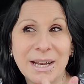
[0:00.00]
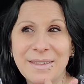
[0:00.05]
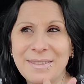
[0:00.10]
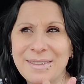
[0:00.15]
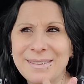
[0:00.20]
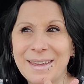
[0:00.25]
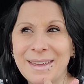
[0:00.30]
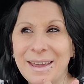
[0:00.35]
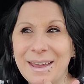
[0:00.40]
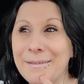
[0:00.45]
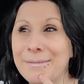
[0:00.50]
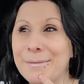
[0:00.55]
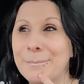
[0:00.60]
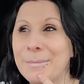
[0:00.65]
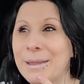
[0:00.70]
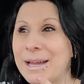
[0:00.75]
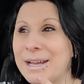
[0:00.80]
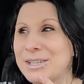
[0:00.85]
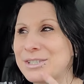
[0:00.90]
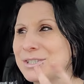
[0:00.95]
I think they had them
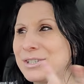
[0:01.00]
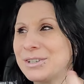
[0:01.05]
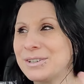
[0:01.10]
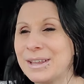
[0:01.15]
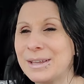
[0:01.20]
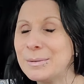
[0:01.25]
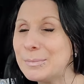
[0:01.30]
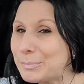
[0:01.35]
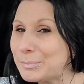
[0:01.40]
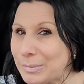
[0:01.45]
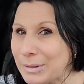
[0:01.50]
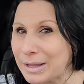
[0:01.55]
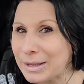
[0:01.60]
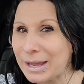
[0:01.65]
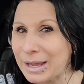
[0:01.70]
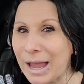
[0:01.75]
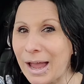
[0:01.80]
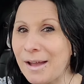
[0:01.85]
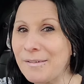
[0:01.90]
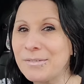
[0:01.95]
last year. They
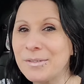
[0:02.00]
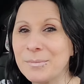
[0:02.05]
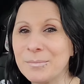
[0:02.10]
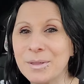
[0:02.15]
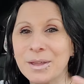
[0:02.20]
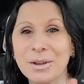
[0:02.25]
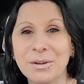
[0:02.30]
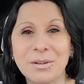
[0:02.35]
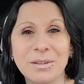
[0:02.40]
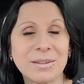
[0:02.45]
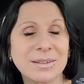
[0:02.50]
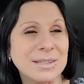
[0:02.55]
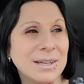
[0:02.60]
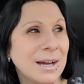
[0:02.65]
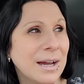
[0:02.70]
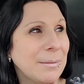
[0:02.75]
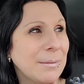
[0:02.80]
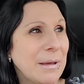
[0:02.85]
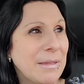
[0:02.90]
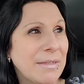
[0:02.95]
like have them like all the
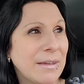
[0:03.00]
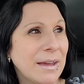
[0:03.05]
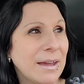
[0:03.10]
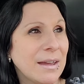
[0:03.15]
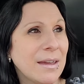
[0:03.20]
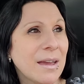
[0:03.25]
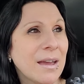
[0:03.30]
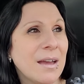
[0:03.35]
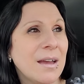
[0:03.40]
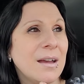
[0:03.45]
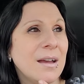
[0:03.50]
time, I think.